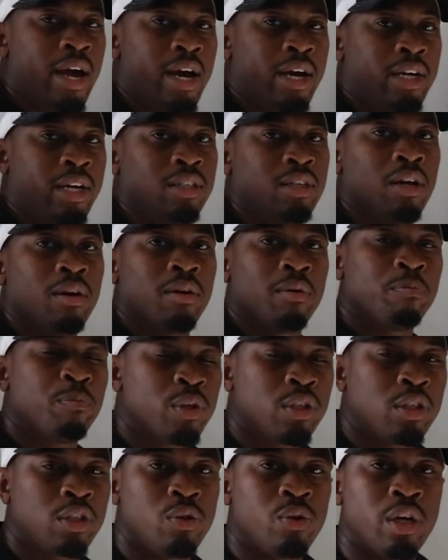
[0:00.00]
and
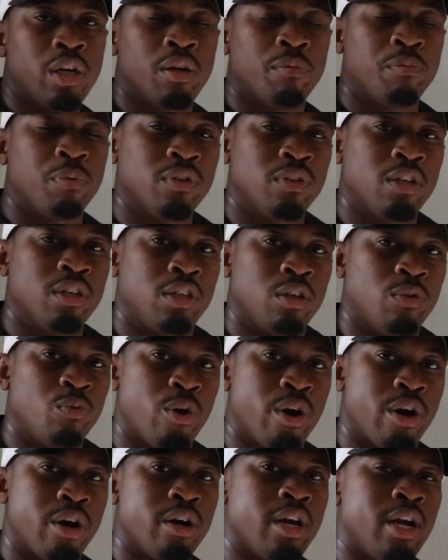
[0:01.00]
puts you in a
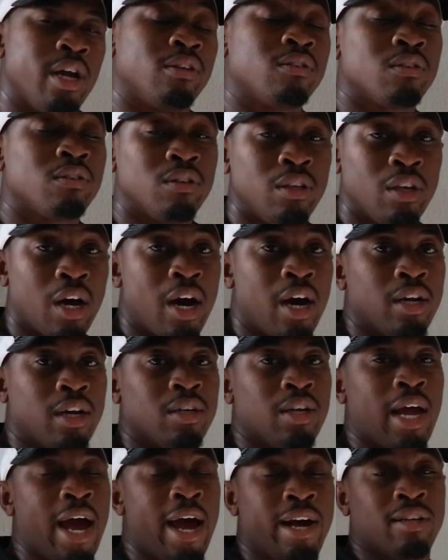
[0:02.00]
position where it's
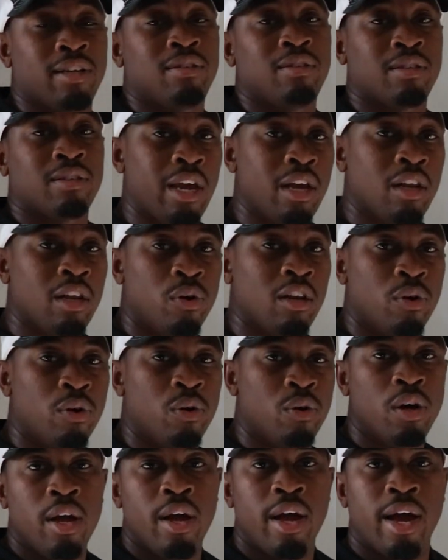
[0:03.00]
not as
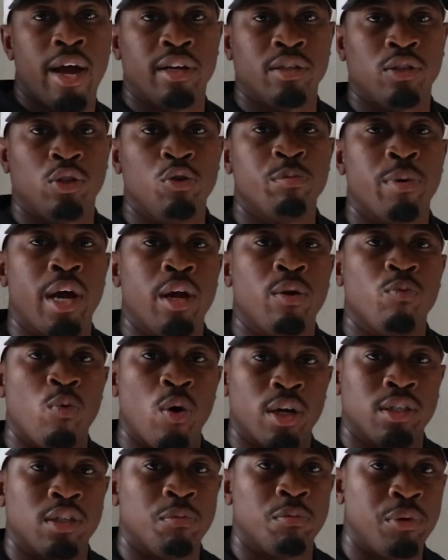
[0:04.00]
scalable as you might
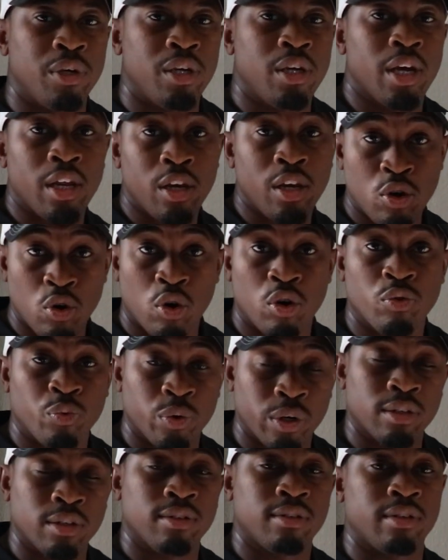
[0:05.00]
want to be in your
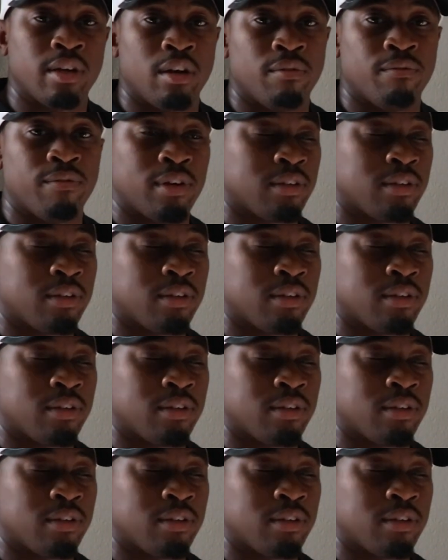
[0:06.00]
real estate